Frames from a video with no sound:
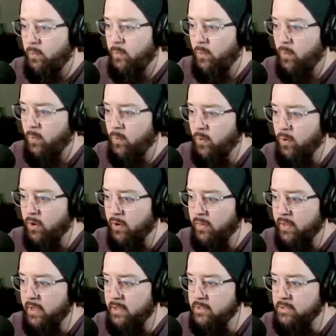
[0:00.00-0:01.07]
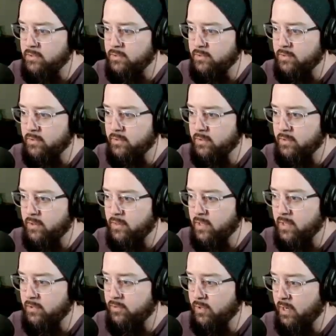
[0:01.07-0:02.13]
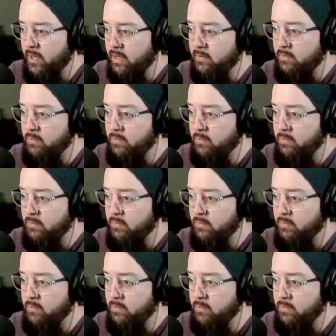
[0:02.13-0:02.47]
Or are they just things that I